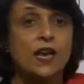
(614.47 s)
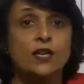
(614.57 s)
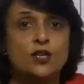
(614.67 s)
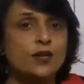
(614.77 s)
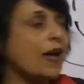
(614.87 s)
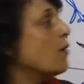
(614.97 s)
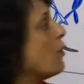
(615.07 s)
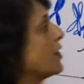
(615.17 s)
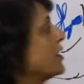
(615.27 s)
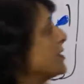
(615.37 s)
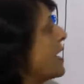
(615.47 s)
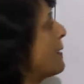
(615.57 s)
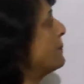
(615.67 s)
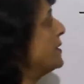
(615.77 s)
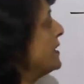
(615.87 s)
So now what has
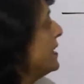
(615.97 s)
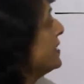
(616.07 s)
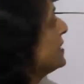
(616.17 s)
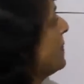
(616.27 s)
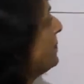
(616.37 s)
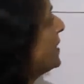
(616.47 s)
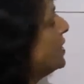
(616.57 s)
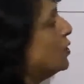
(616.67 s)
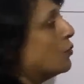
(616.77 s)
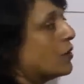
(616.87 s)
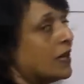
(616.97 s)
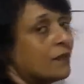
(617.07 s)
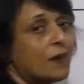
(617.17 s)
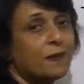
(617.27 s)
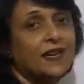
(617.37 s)
happened is the nuclear
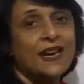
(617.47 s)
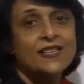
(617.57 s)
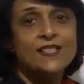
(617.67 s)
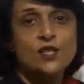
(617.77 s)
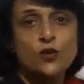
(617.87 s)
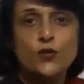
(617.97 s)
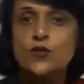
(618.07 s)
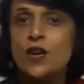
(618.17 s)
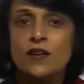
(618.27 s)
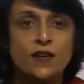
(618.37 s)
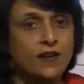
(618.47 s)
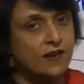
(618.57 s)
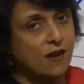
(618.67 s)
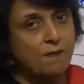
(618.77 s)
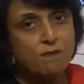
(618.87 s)
membrane has dissociated
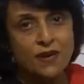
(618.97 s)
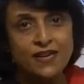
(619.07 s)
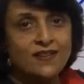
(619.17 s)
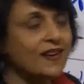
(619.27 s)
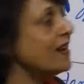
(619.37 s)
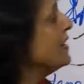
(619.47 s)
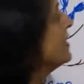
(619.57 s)
and completely